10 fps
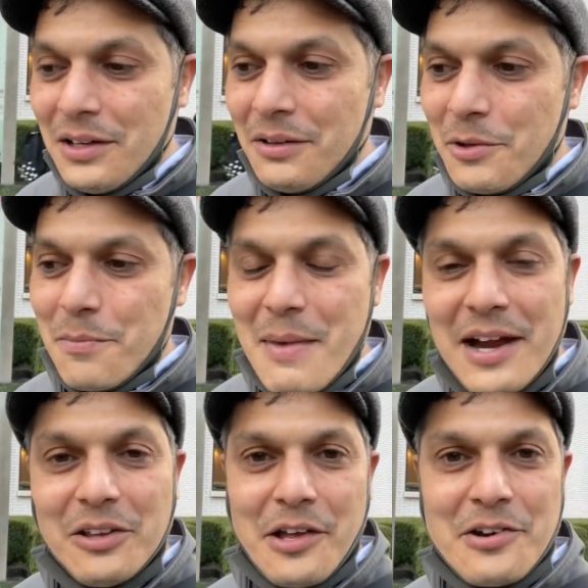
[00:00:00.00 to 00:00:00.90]
with
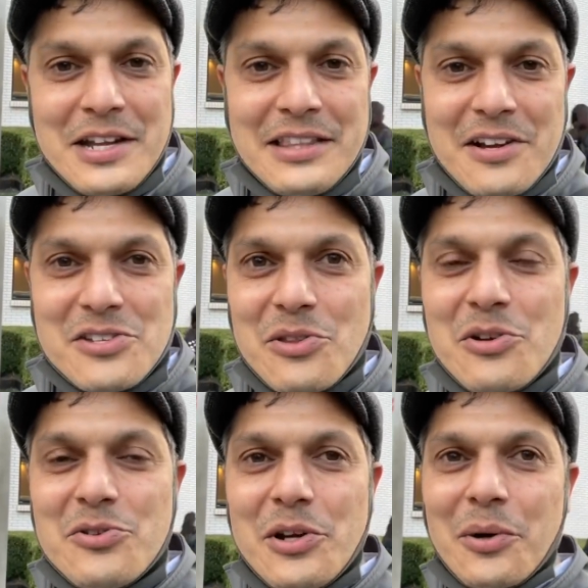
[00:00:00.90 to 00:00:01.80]
mail underneath there, so
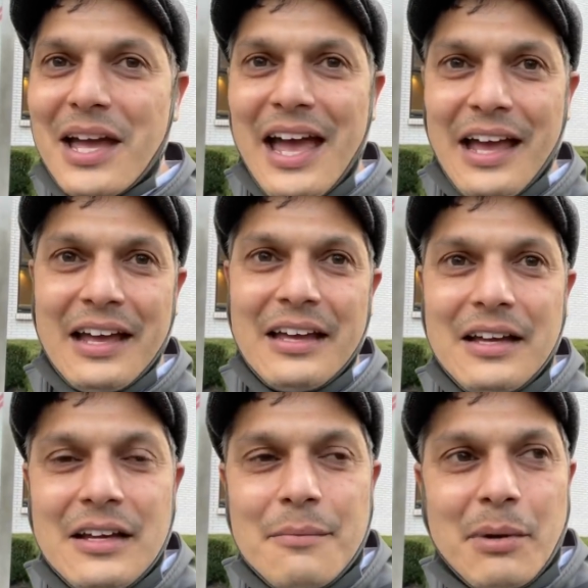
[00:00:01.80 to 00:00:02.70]
they're doing okay.
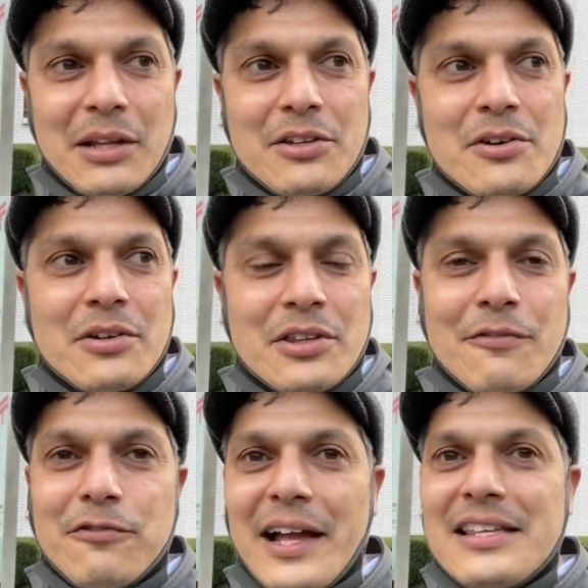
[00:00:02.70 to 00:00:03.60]
But they're, the
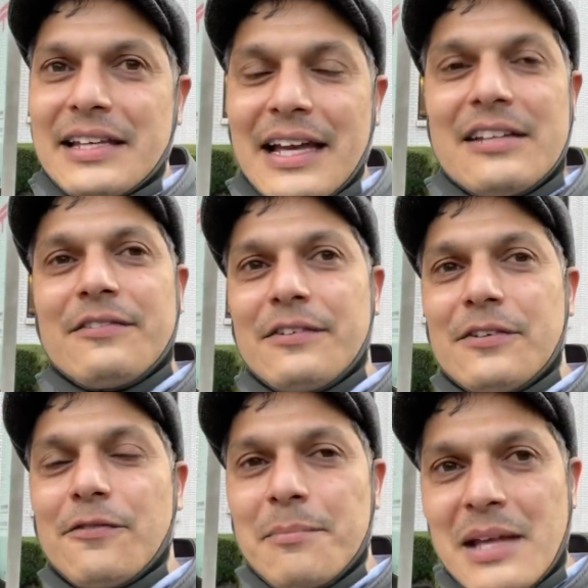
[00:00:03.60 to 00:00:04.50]
flights again
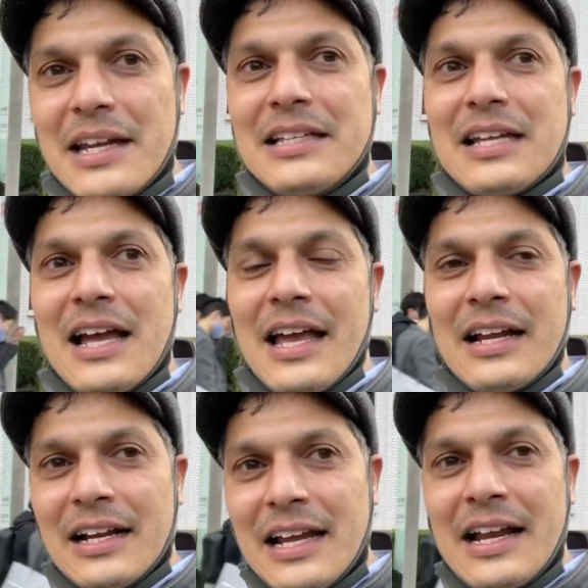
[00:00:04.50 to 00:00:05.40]
from Narita
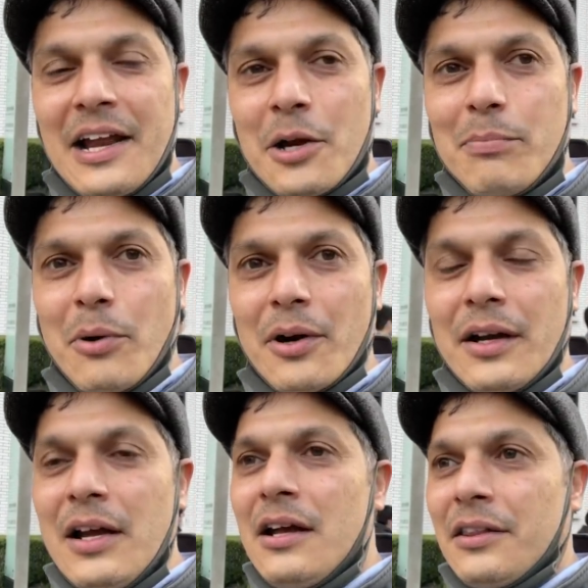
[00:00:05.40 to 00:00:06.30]
and Haneda Airport,
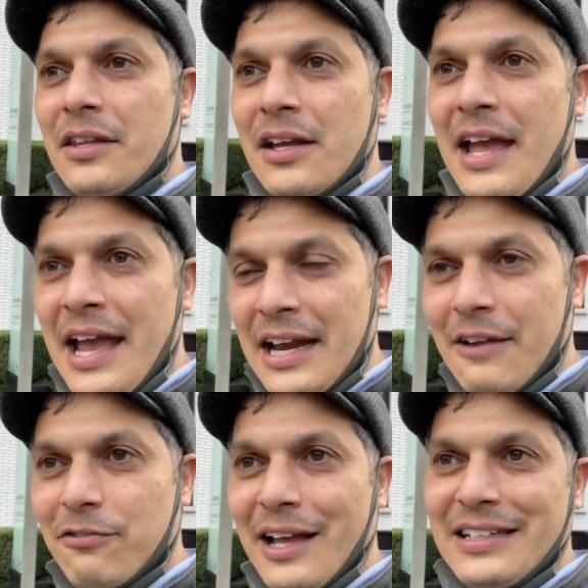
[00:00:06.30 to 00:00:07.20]
the
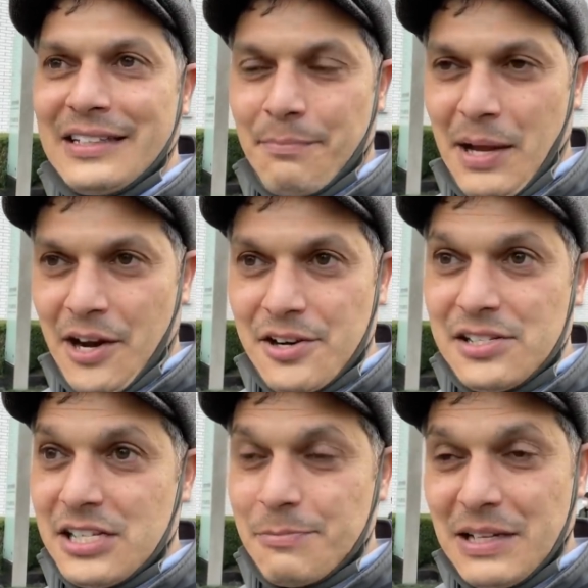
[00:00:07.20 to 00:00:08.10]
ANA flight to
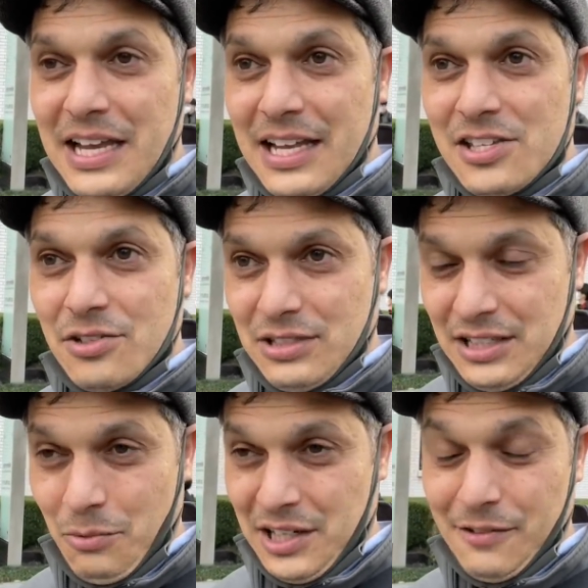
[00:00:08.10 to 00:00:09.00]
Paris has been canceled
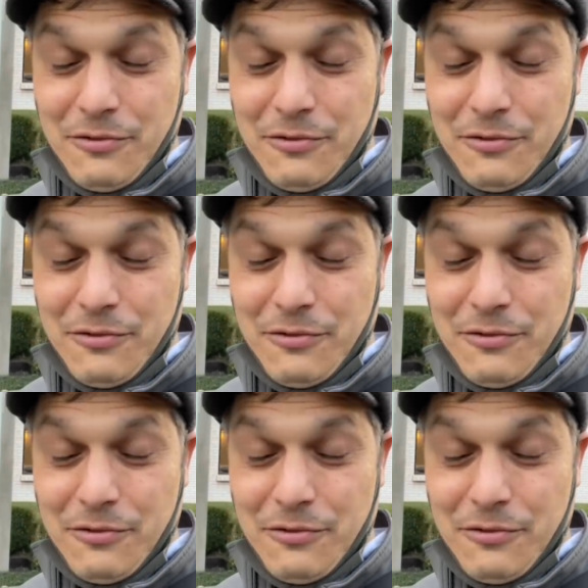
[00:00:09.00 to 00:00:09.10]
and the one to